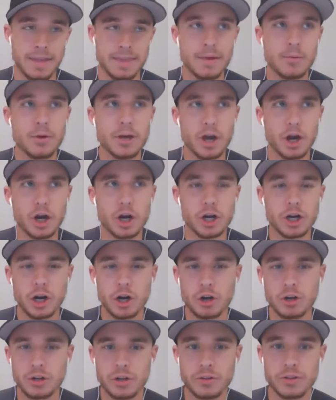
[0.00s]
And then we heard
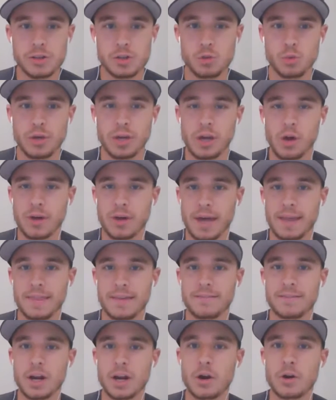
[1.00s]
earlier this week, okay,
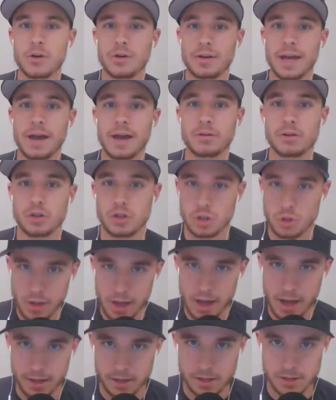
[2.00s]
they've narrowed it down to 2
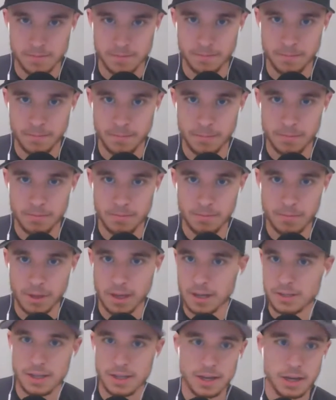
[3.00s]
guys
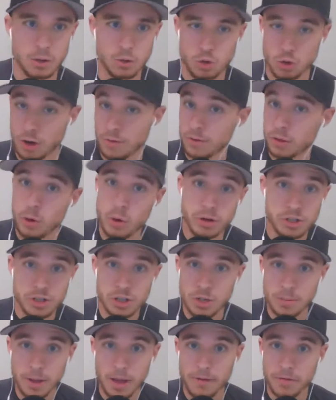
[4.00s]
because they know Trevor Lawrence
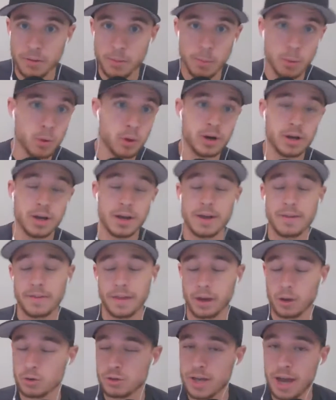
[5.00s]
is going to be off the board.
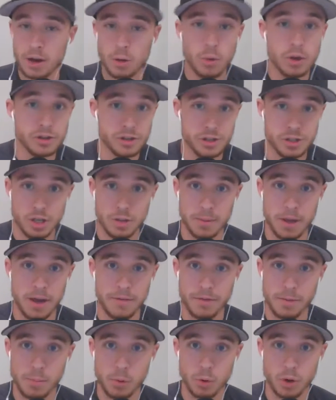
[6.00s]
They know Zach Wilson is going to be
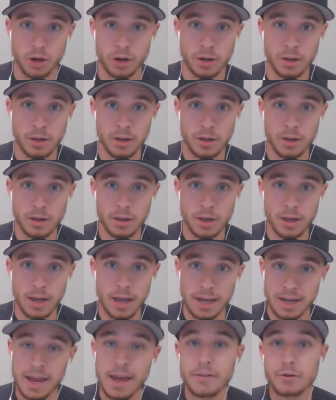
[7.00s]
off the board.
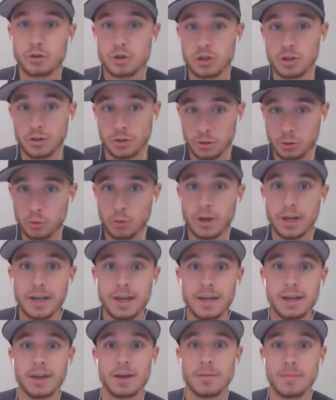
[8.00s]
And now there's the
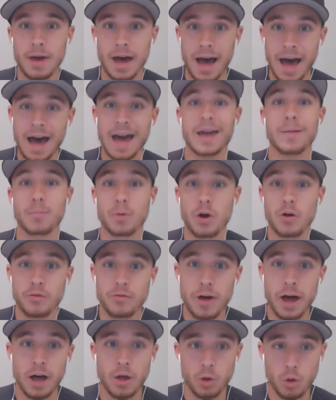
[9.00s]
3
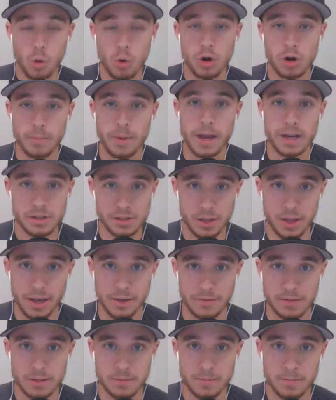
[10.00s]
high-profile quarterbacks
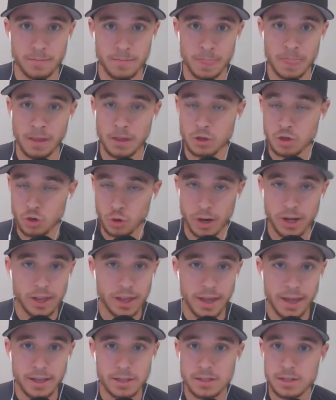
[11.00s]
left: Trey
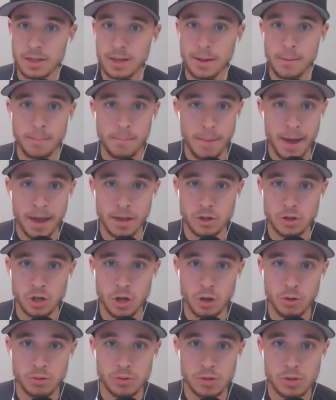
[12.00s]
Lance, Mac
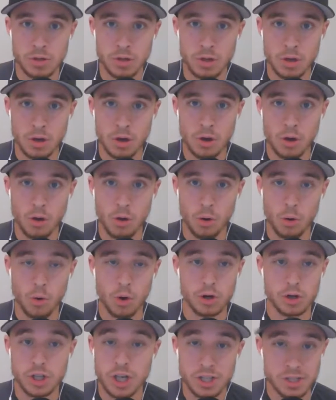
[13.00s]
Jones,
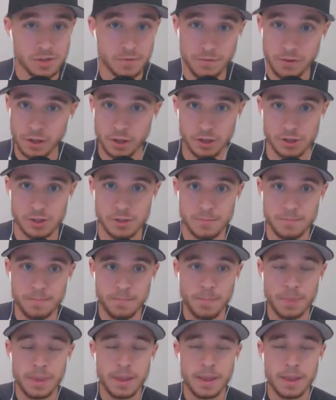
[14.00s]
or Justin Fields.